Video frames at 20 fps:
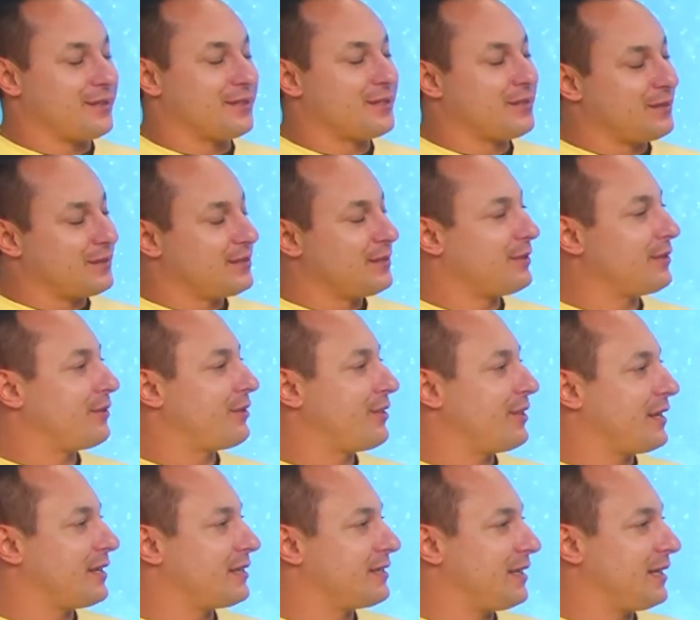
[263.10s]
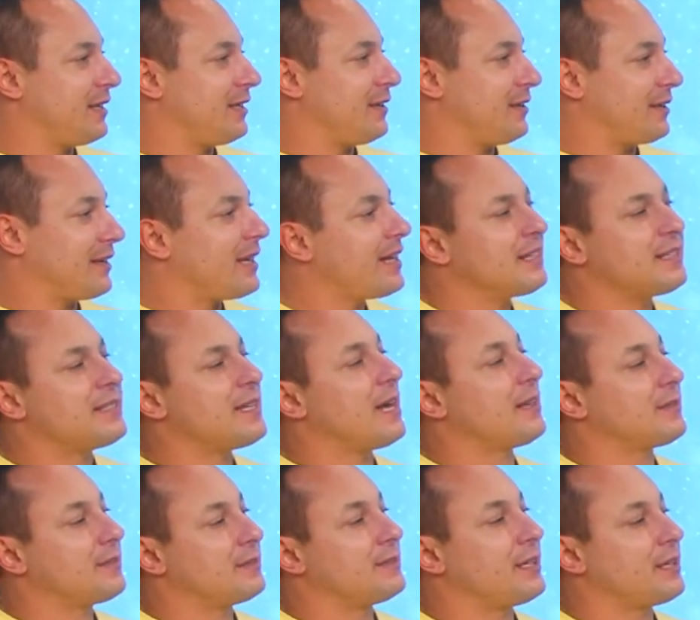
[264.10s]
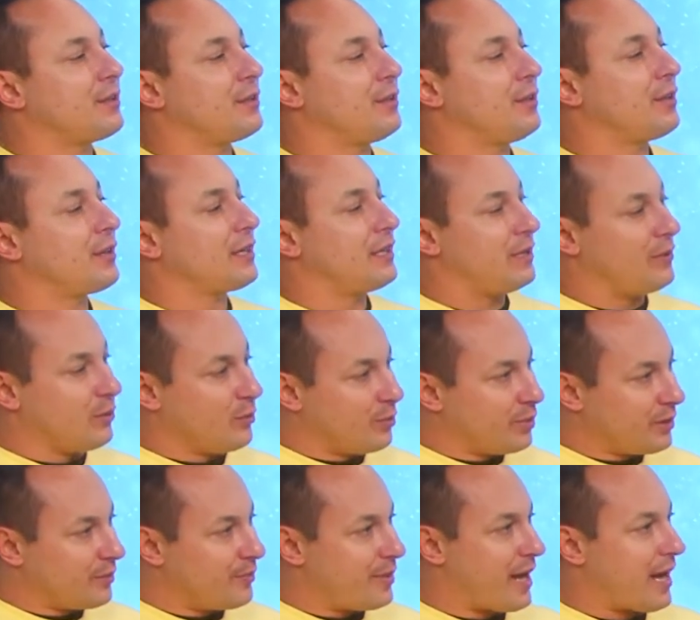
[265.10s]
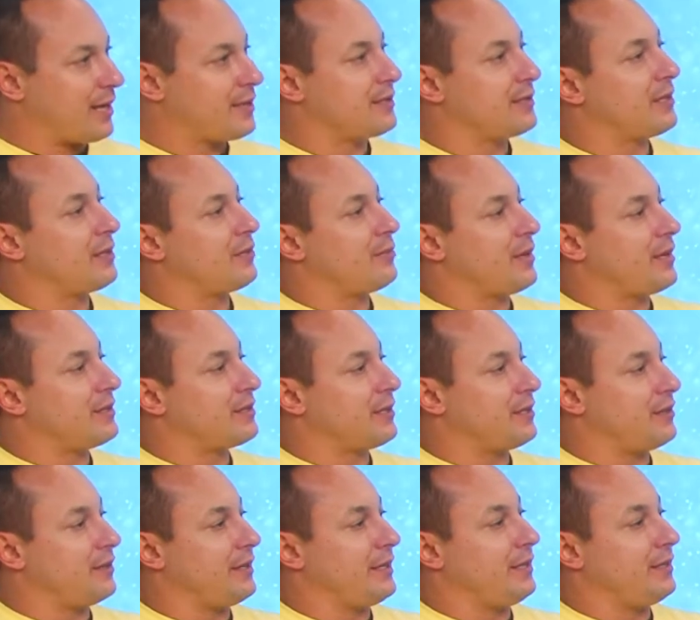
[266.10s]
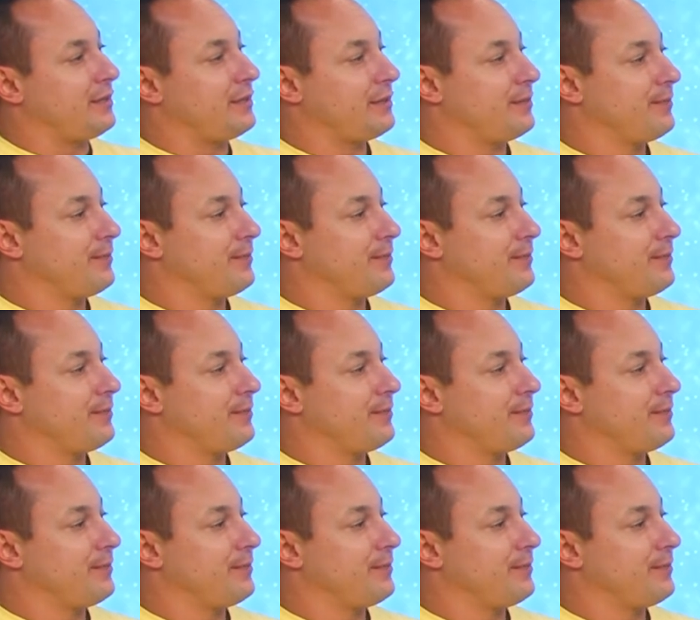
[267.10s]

So it's little things that get us out there, take a look, and then we'll put a package together based on your needs.